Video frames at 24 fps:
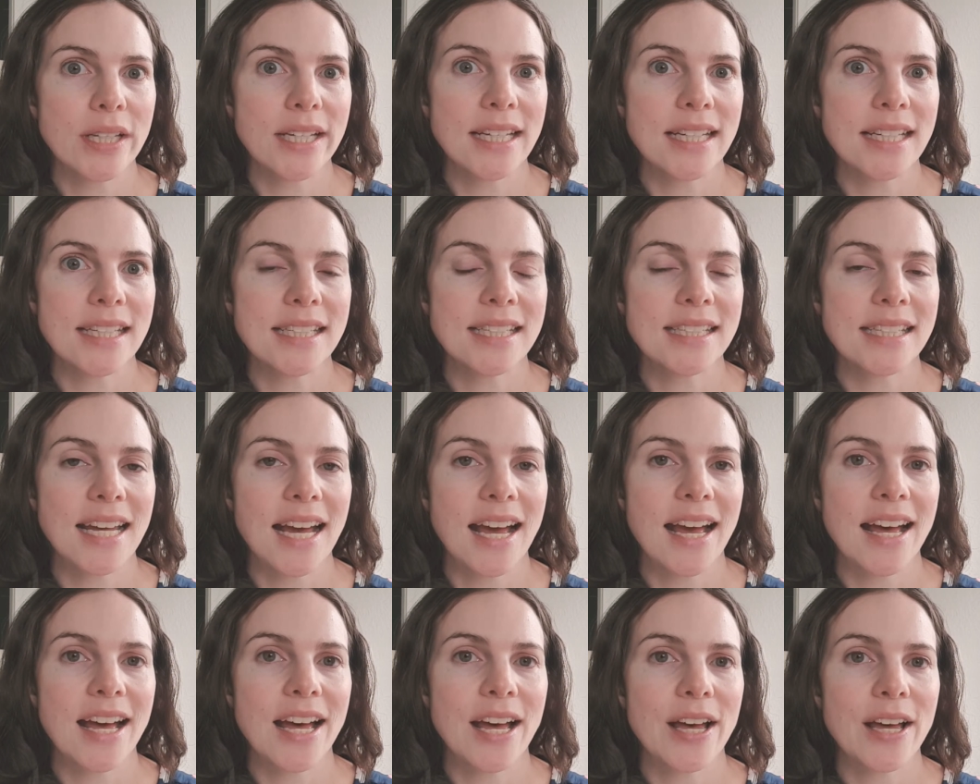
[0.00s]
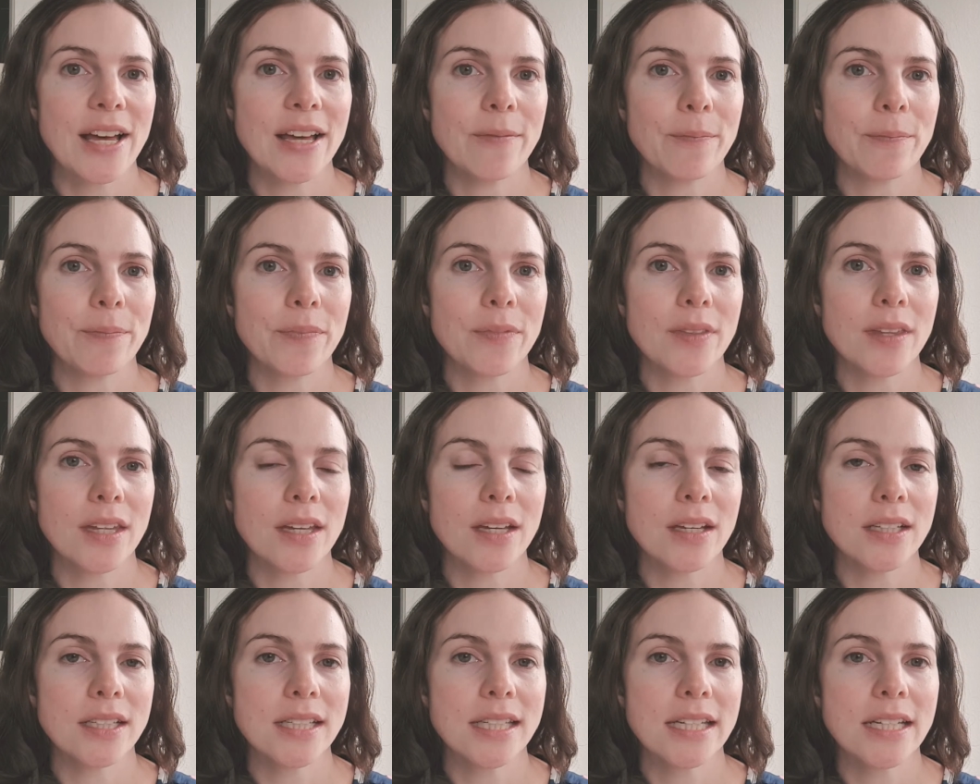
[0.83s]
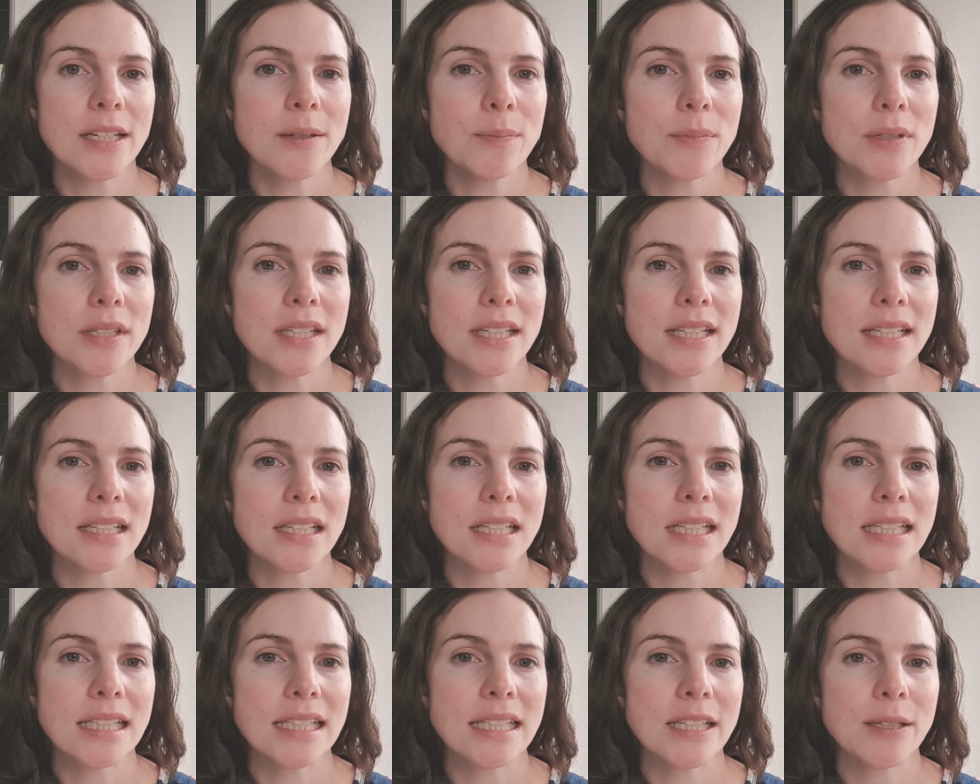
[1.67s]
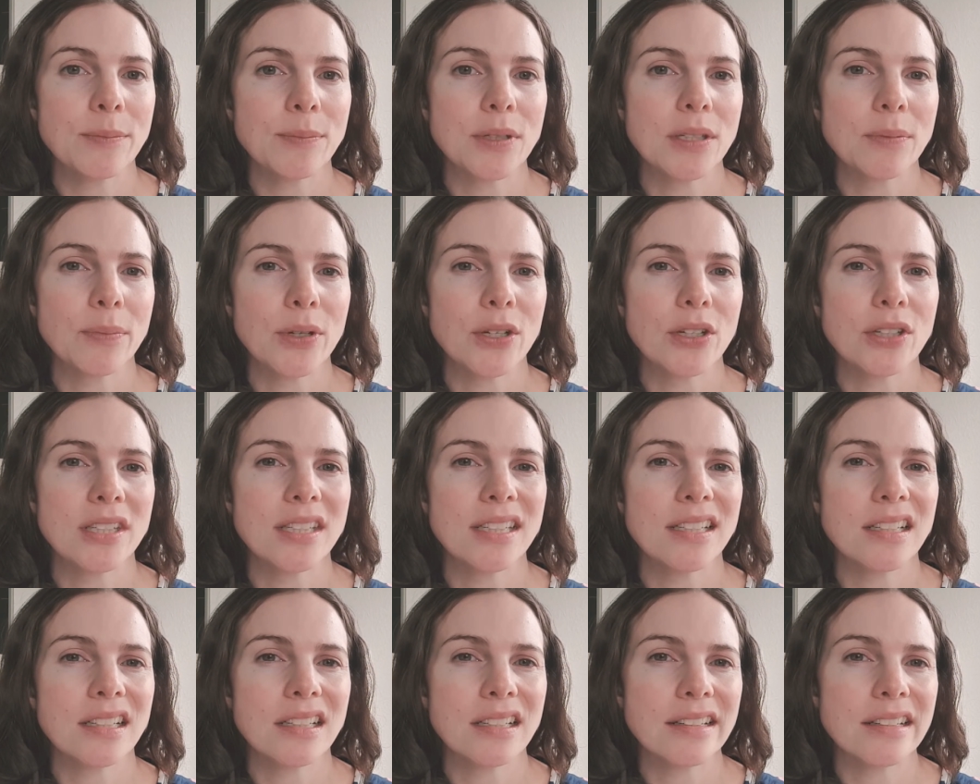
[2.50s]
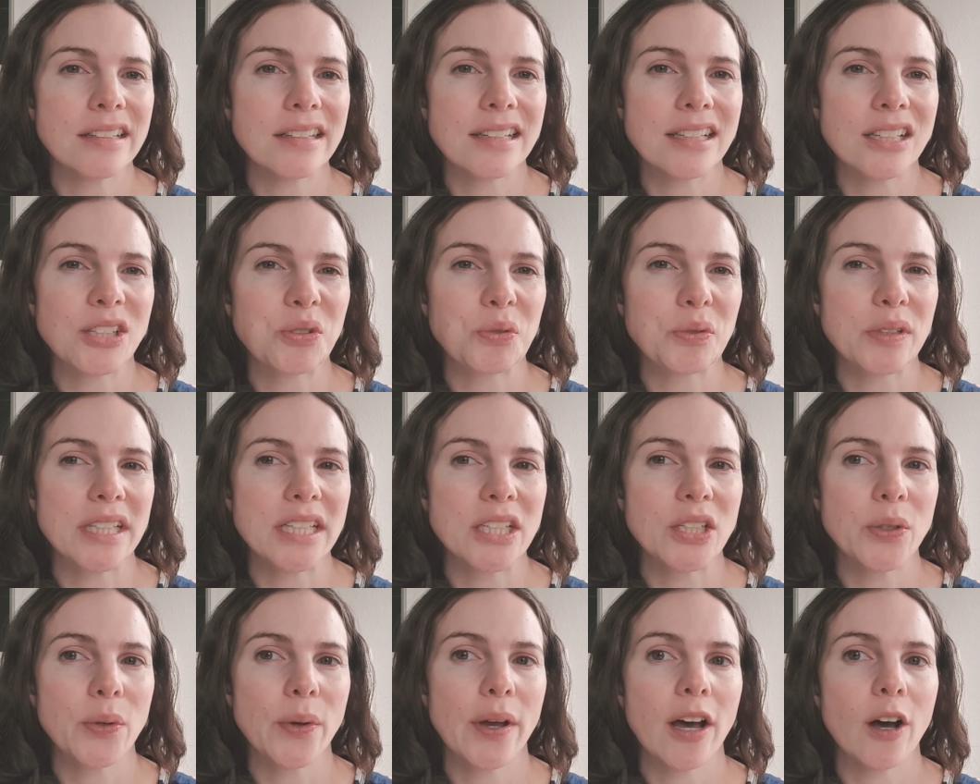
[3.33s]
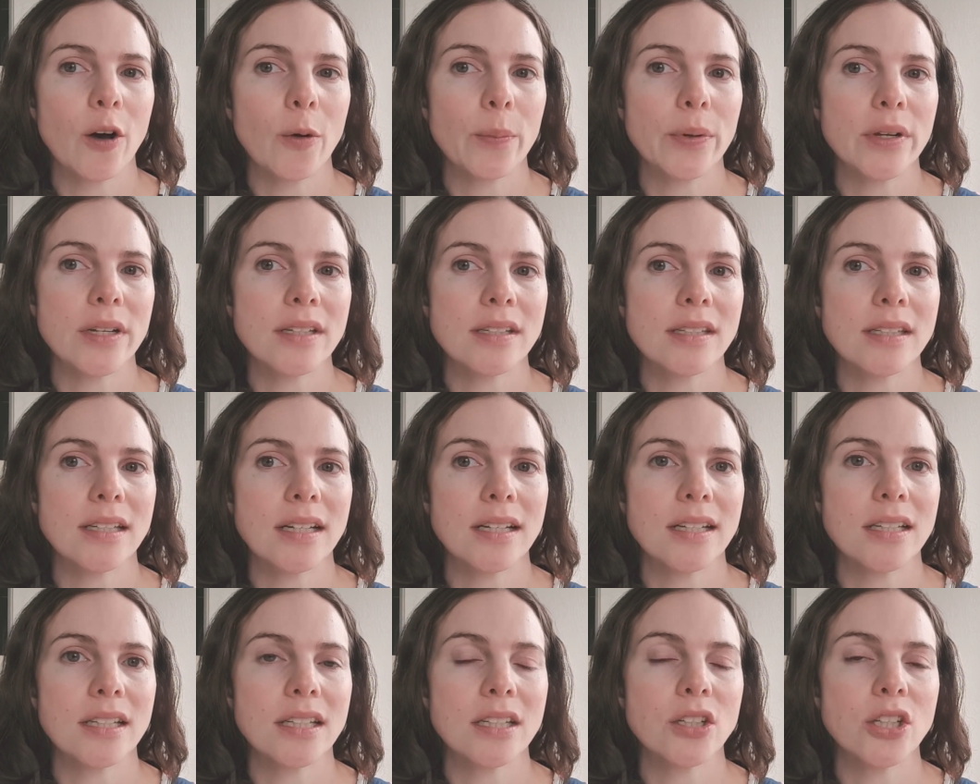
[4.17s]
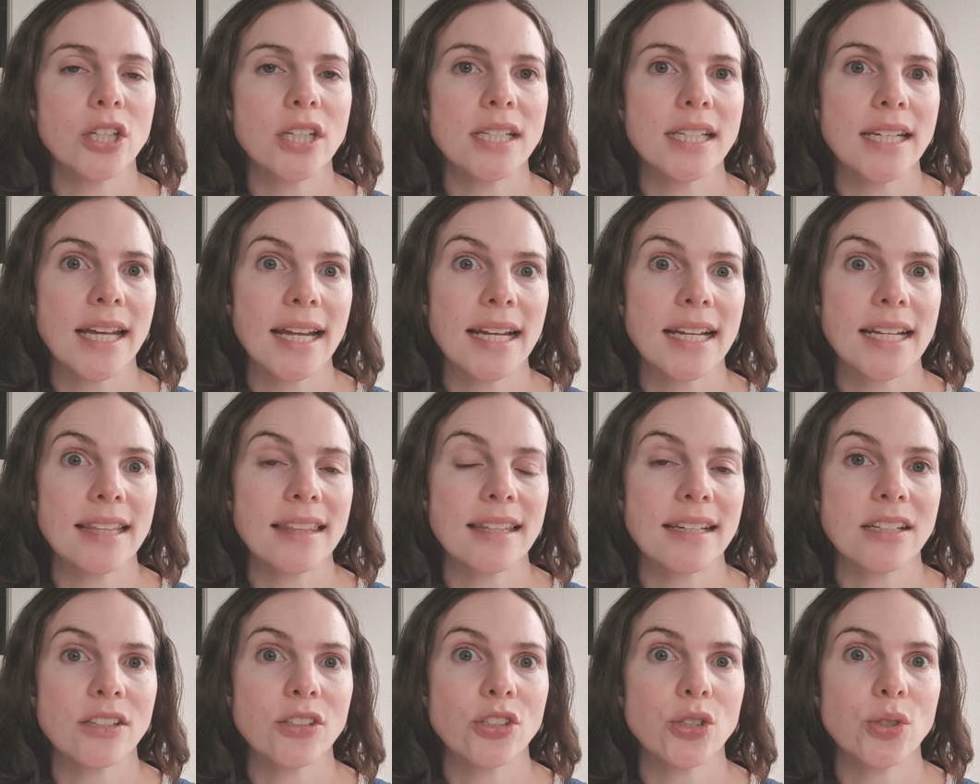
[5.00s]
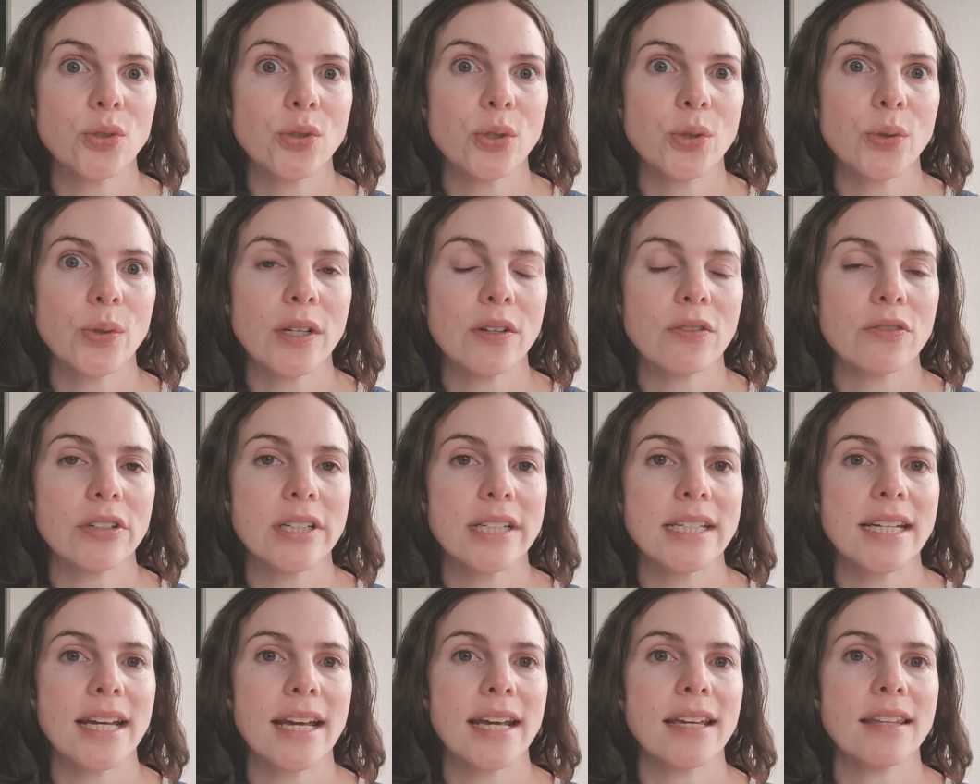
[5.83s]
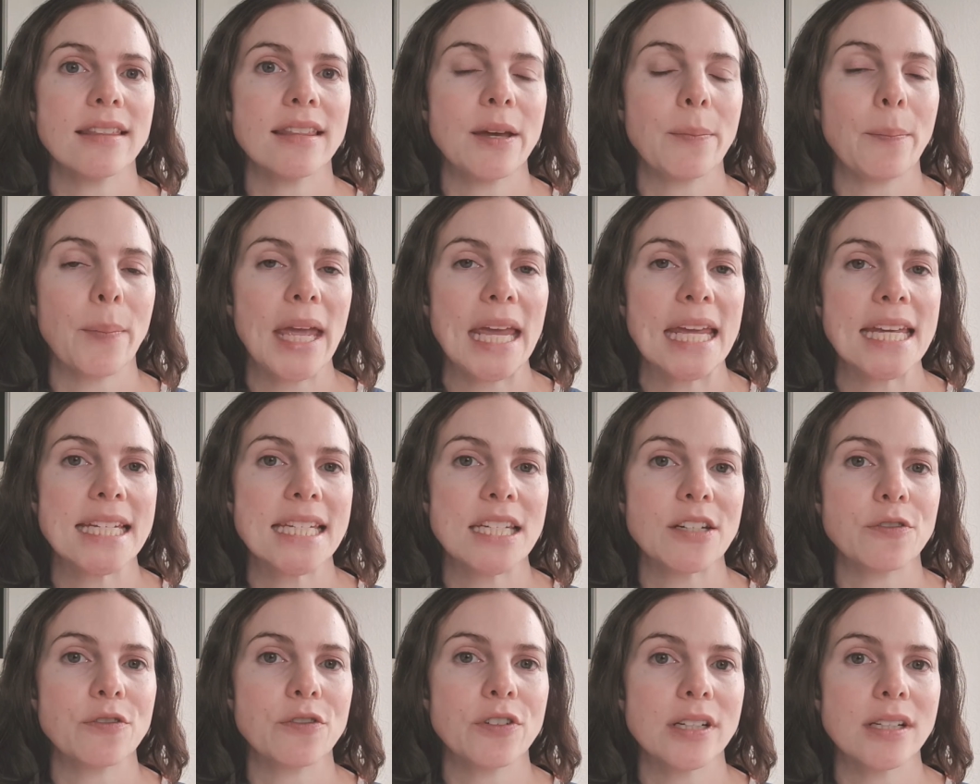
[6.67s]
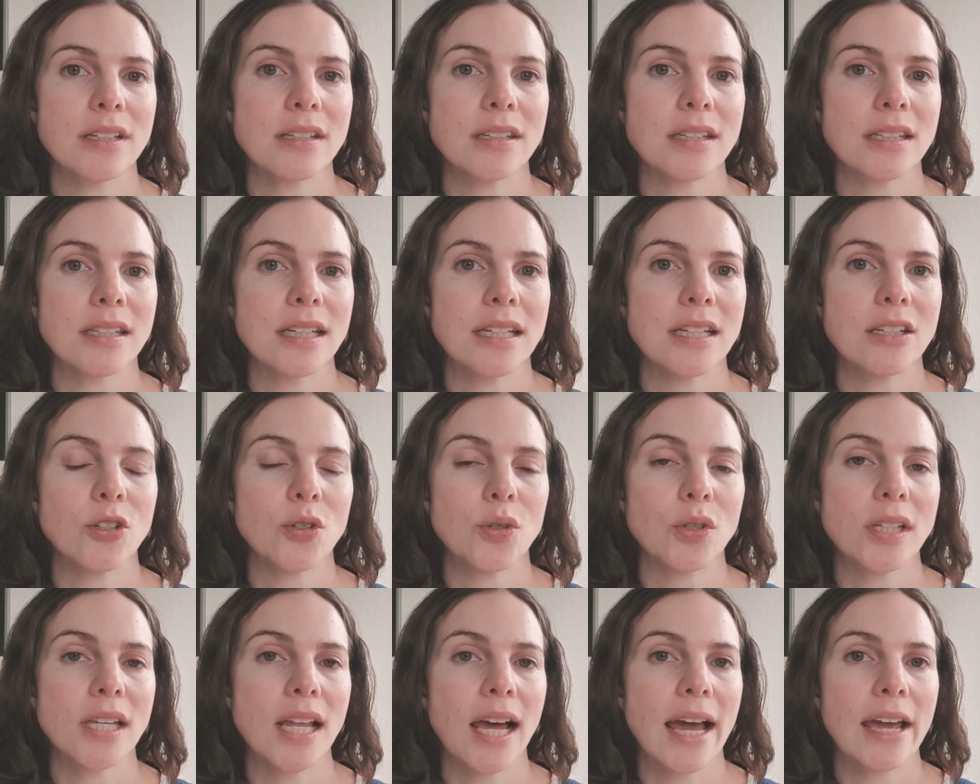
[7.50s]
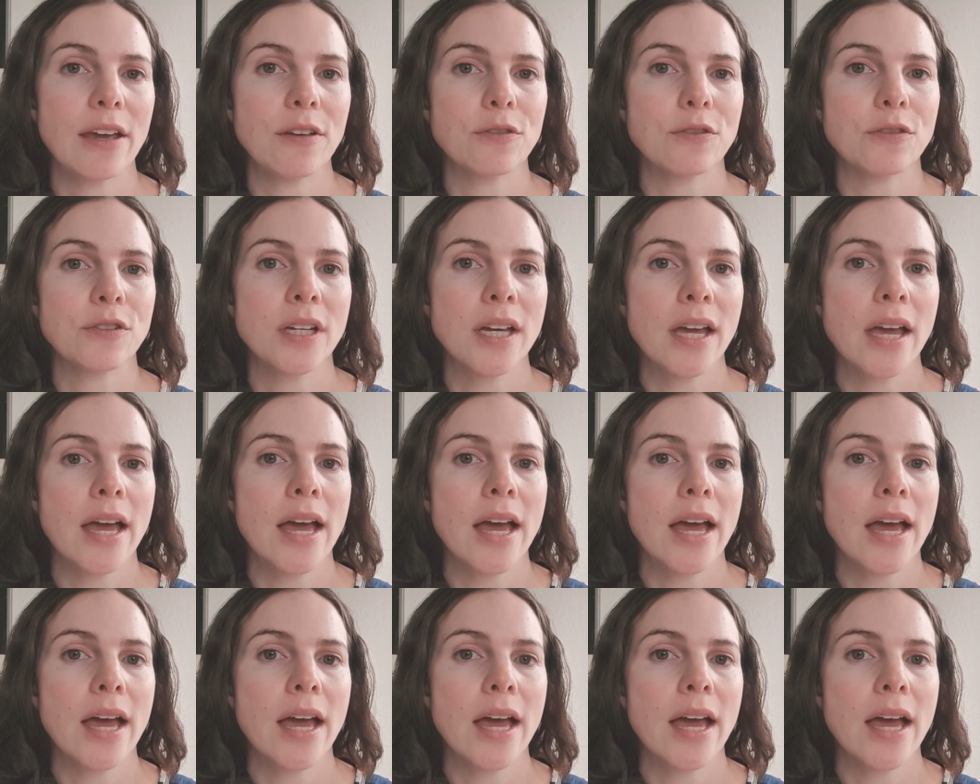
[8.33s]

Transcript: these uh, tips, these little tips, because the little things really do help. It is the daily things you do every day that make a difference in your life.